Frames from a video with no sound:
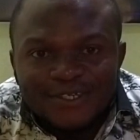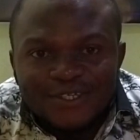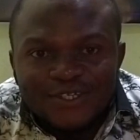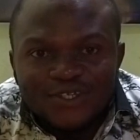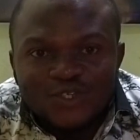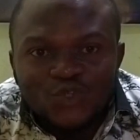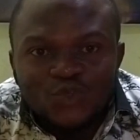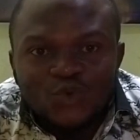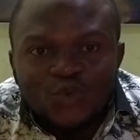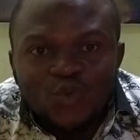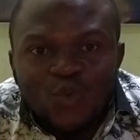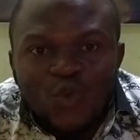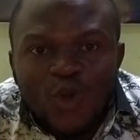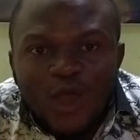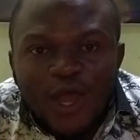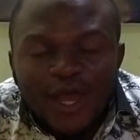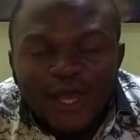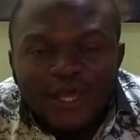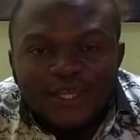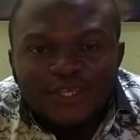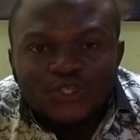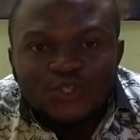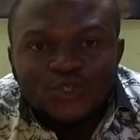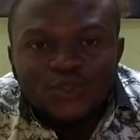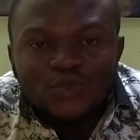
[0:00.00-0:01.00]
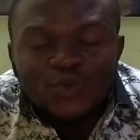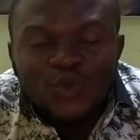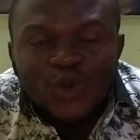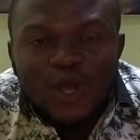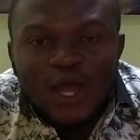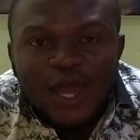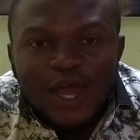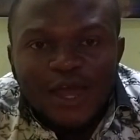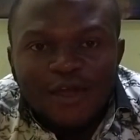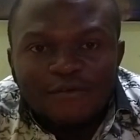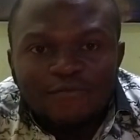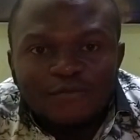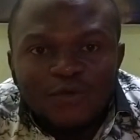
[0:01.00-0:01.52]
So once you
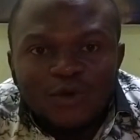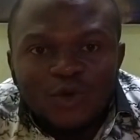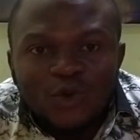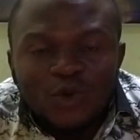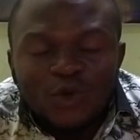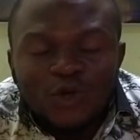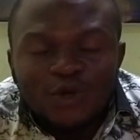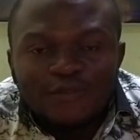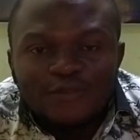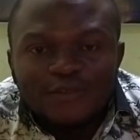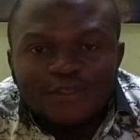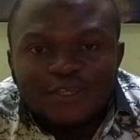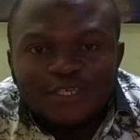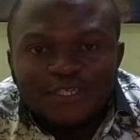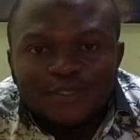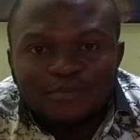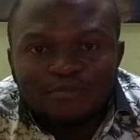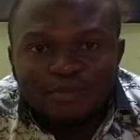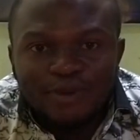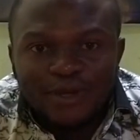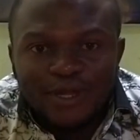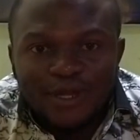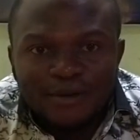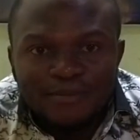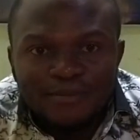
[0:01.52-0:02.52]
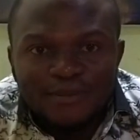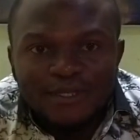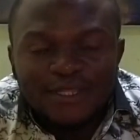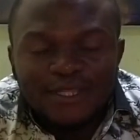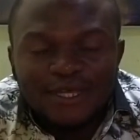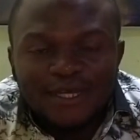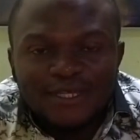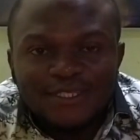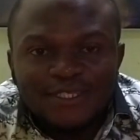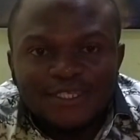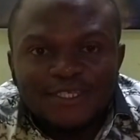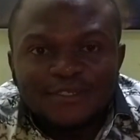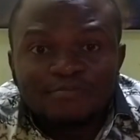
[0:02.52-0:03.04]
have all these
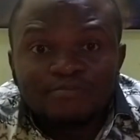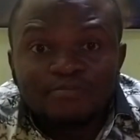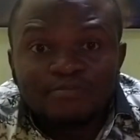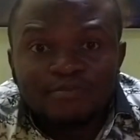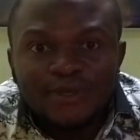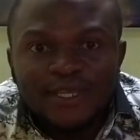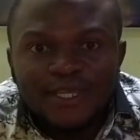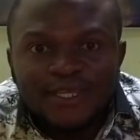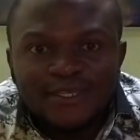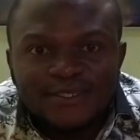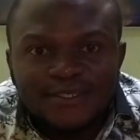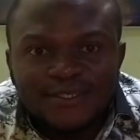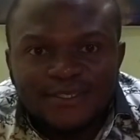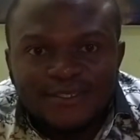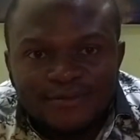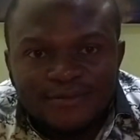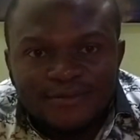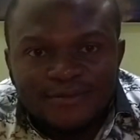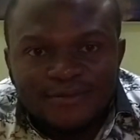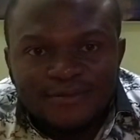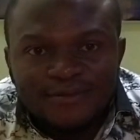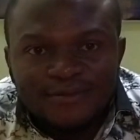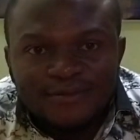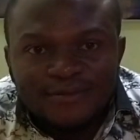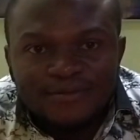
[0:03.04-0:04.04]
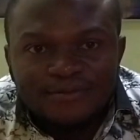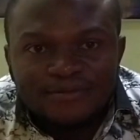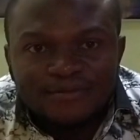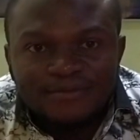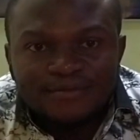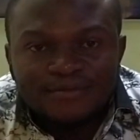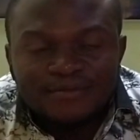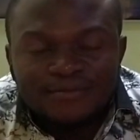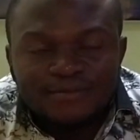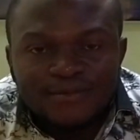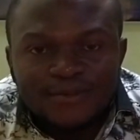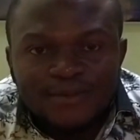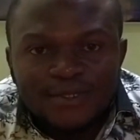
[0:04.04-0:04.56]
parameters in place,
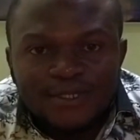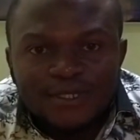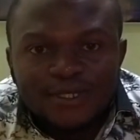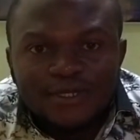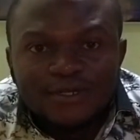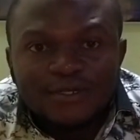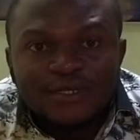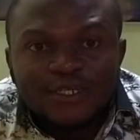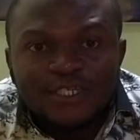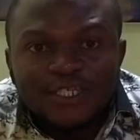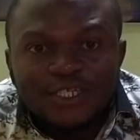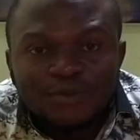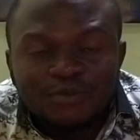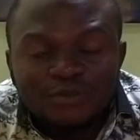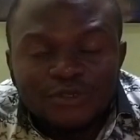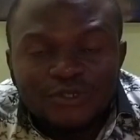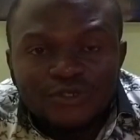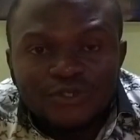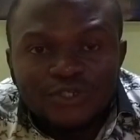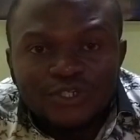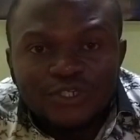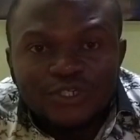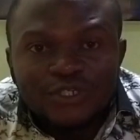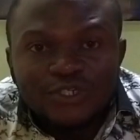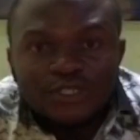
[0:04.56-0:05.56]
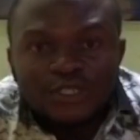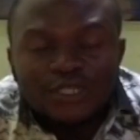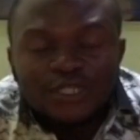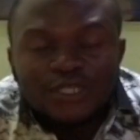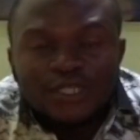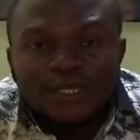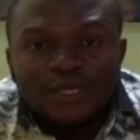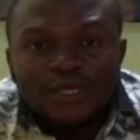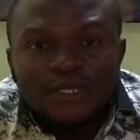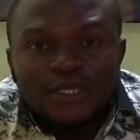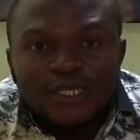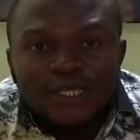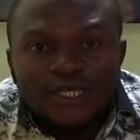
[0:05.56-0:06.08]
respiratory rate
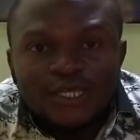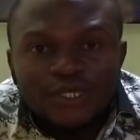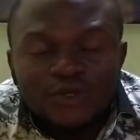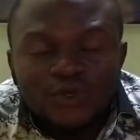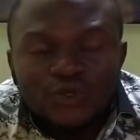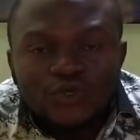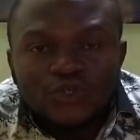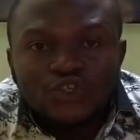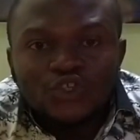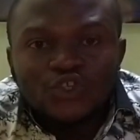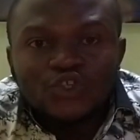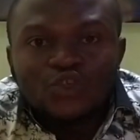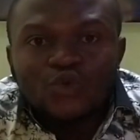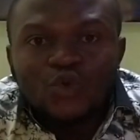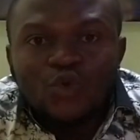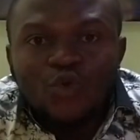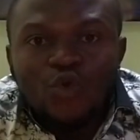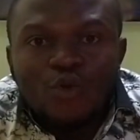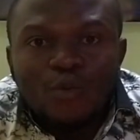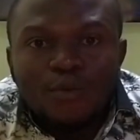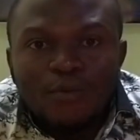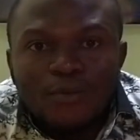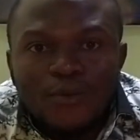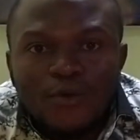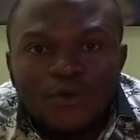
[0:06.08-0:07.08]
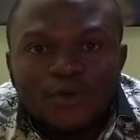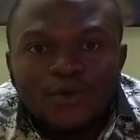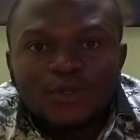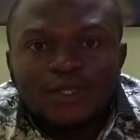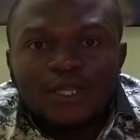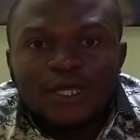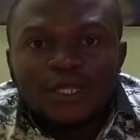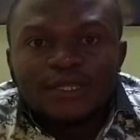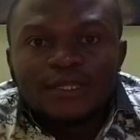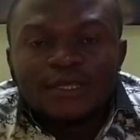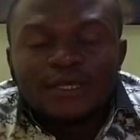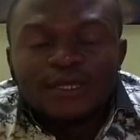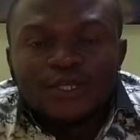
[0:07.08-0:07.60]
equals to or more
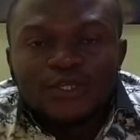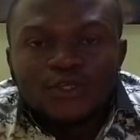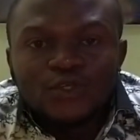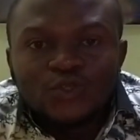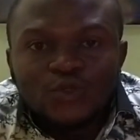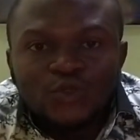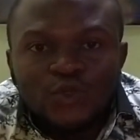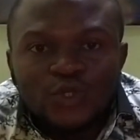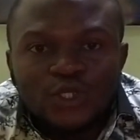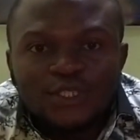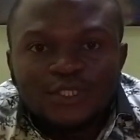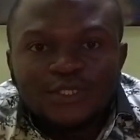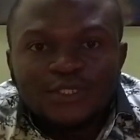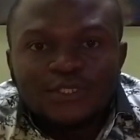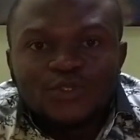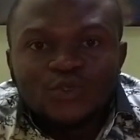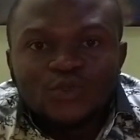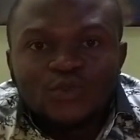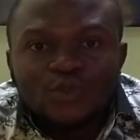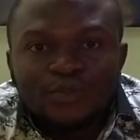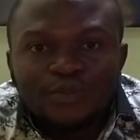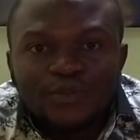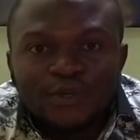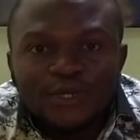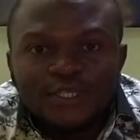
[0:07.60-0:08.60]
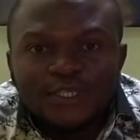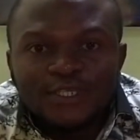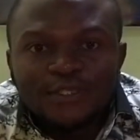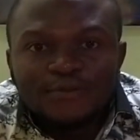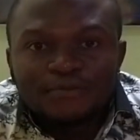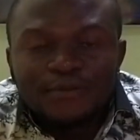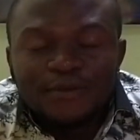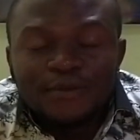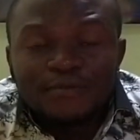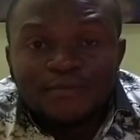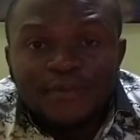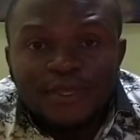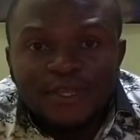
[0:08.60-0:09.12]
than 22 breaths
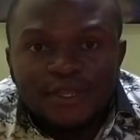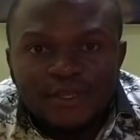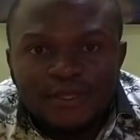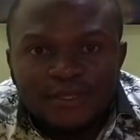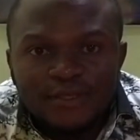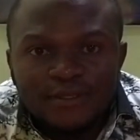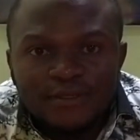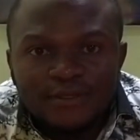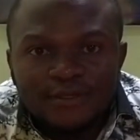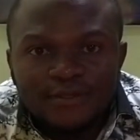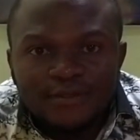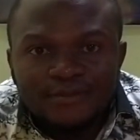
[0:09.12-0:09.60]
per minute,